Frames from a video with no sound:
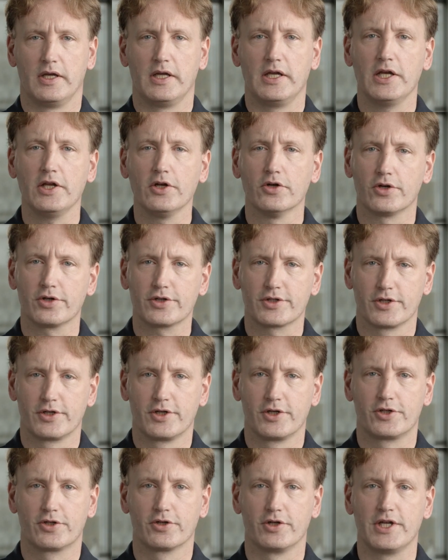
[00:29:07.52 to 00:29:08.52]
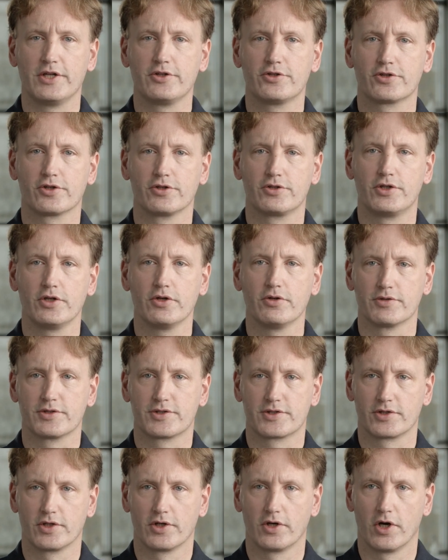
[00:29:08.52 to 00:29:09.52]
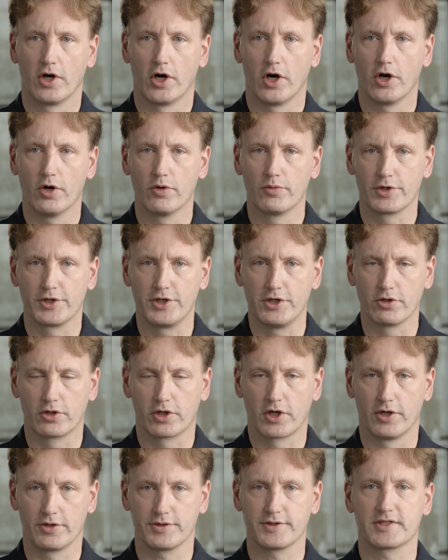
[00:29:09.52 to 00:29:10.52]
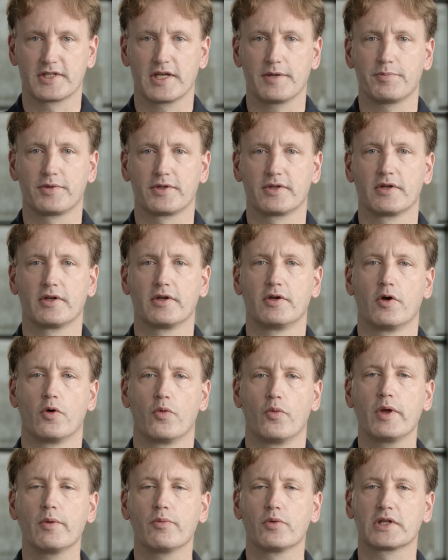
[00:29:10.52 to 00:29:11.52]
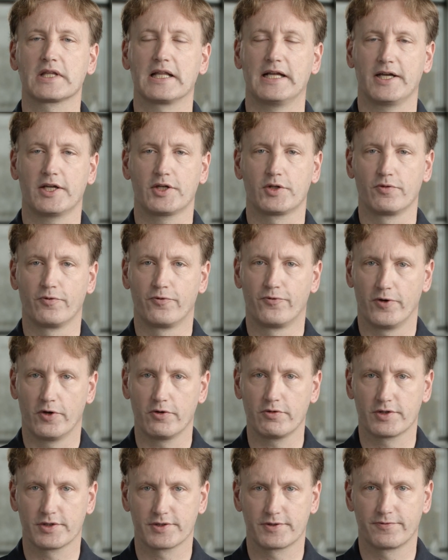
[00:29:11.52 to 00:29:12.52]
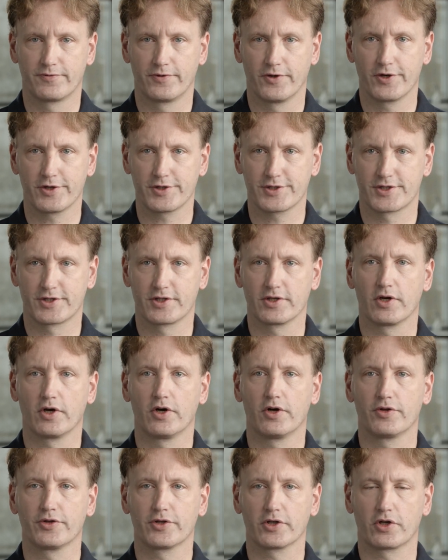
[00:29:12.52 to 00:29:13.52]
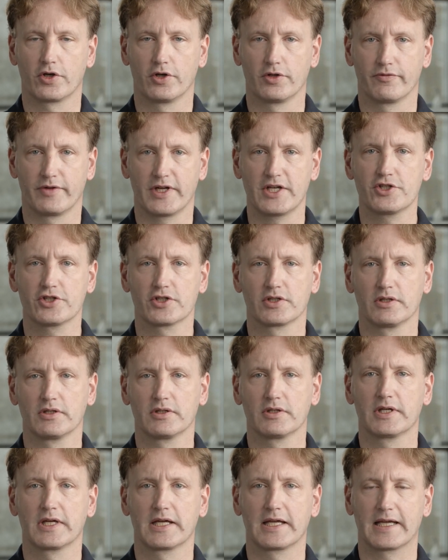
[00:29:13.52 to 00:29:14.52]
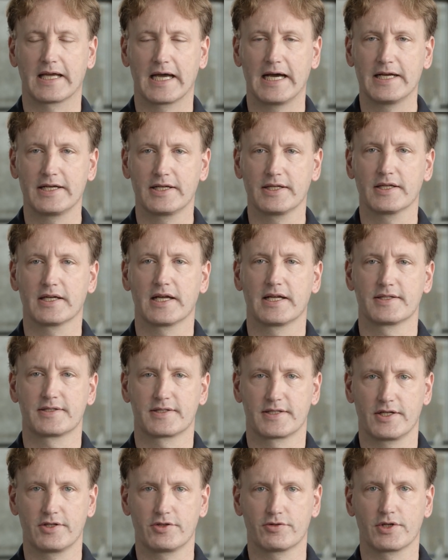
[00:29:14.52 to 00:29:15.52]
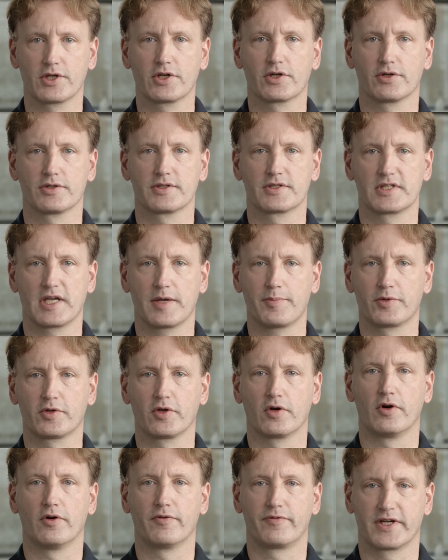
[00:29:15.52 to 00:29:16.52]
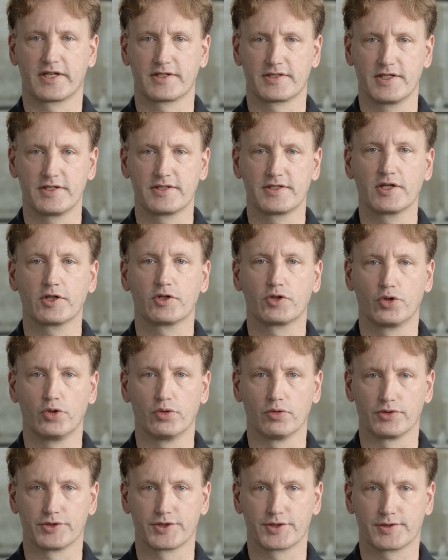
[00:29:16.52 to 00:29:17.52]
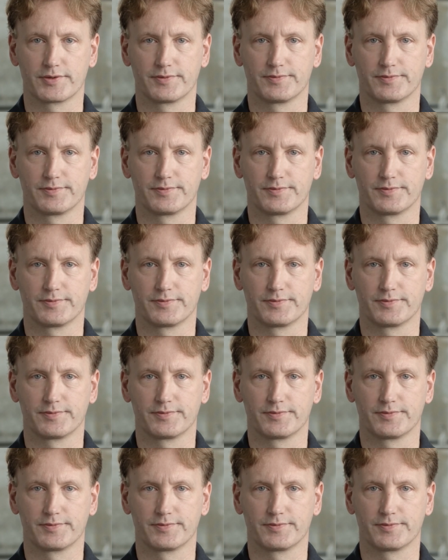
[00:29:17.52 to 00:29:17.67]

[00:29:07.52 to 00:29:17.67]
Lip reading: In order to introduce our new concept, we would like to focus first on the conventional guiding and centering concept of existing tools.